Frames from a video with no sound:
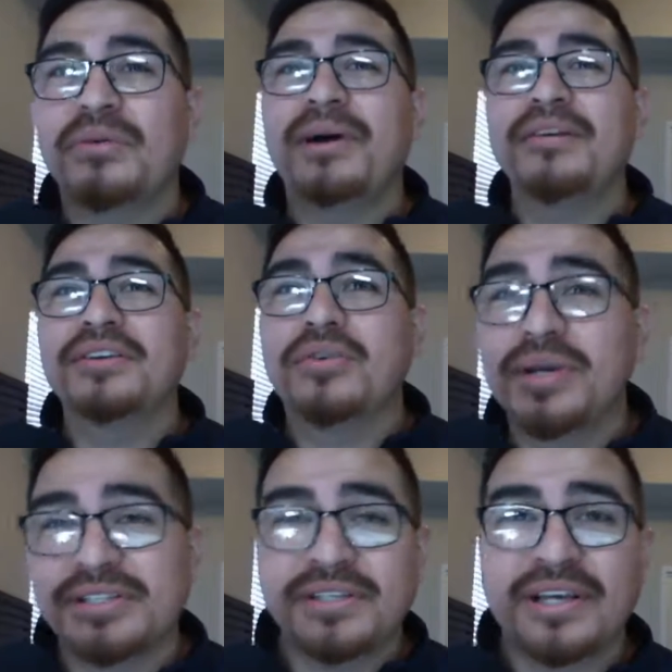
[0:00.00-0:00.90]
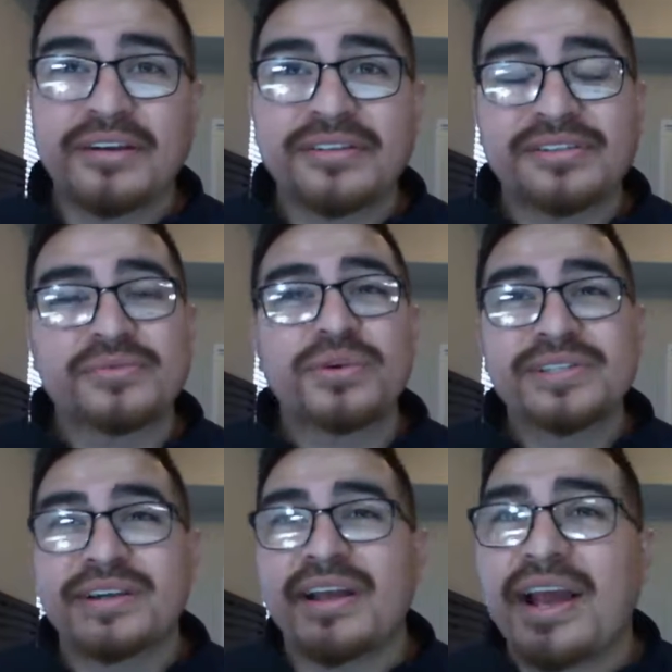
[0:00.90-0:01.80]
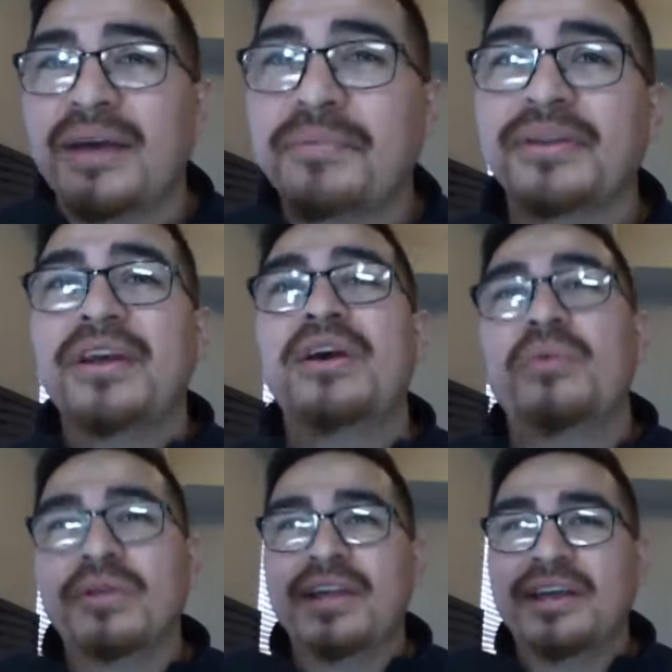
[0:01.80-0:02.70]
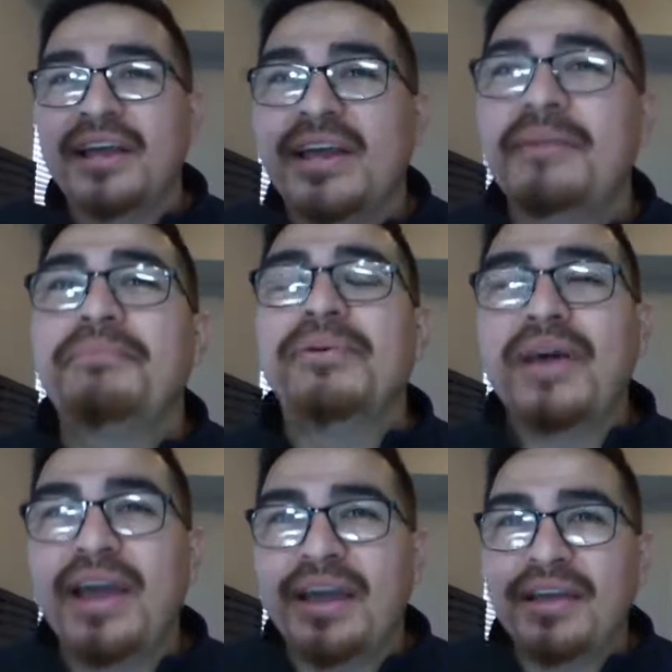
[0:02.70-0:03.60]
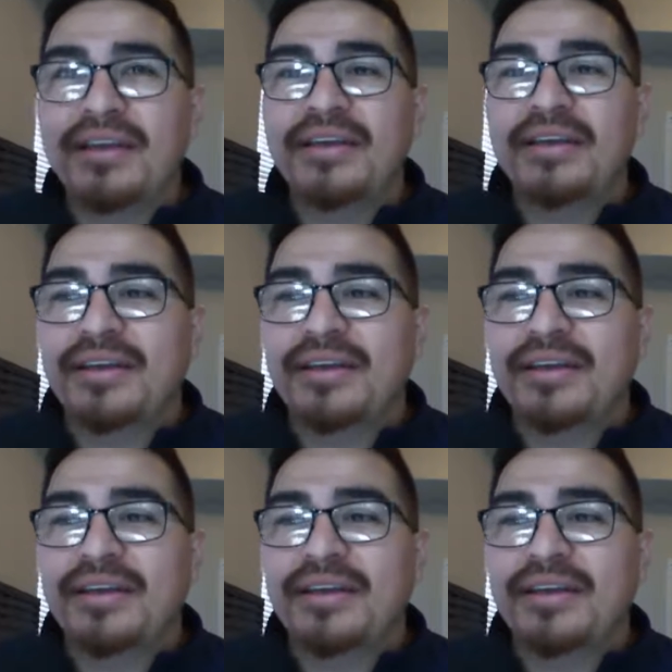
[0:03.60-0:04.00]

My only question there is what's going to happen when they play